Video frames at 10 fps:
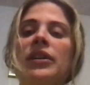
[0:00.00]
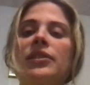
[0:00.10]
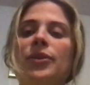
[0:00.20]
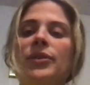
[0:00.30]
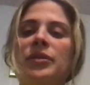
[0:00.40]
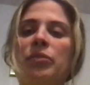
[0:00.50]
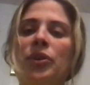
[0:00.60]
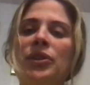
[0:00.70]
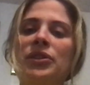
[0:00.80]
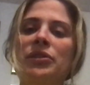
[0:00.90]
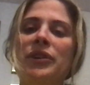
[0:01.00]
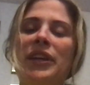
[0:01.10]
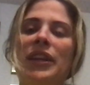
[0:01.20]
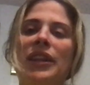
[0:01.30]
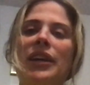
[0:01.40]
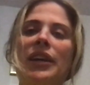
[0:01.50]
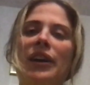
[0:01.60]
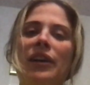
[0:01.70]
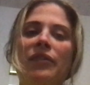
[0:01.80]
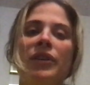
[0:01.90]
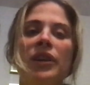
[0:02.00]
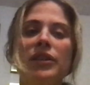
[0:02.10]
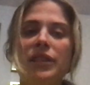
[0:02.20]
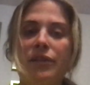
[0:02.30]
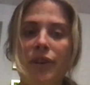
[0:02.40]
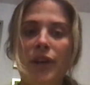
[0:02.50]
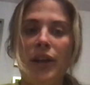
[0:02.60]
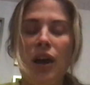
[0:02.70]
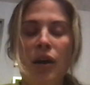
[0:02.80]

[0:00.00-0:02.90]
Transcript: So it's important to really think of different